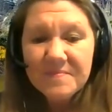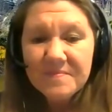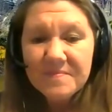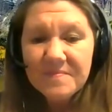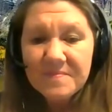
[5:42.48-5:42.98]

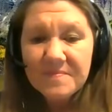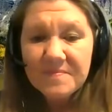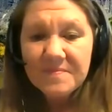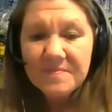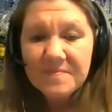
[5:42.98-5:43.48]

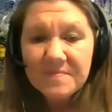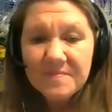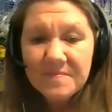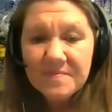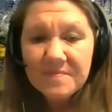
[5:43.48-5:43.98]

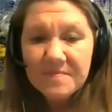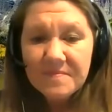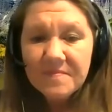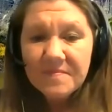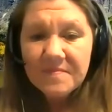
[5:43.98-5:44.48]

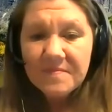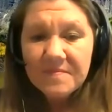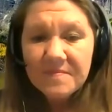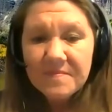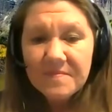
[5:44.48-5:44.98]

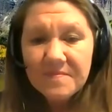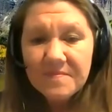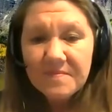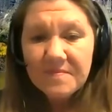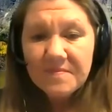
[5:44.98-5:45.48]

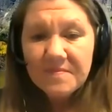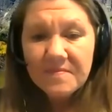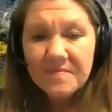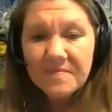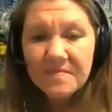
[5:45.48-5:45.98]

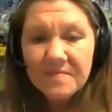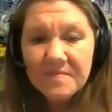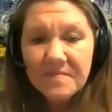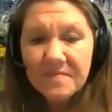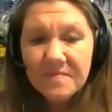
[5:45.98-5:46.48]

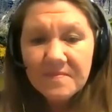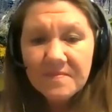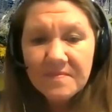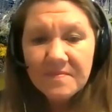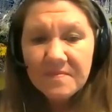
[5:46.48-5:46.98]

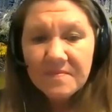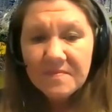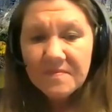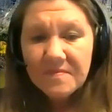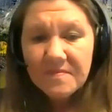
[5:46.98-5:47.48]

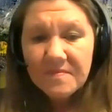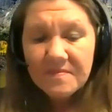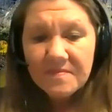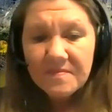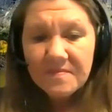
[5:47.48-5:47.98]

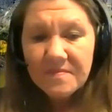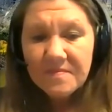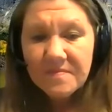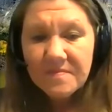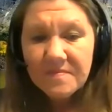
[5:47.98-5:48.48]

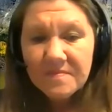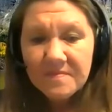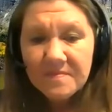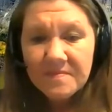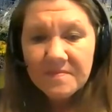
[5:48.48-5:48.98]

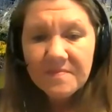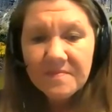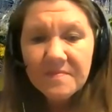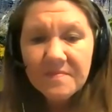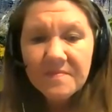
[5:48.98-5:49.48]

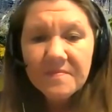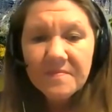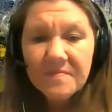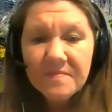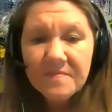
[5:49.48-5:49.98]

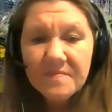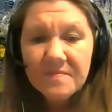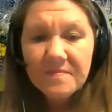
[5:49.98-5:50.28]
No words are spoken by the person on screen.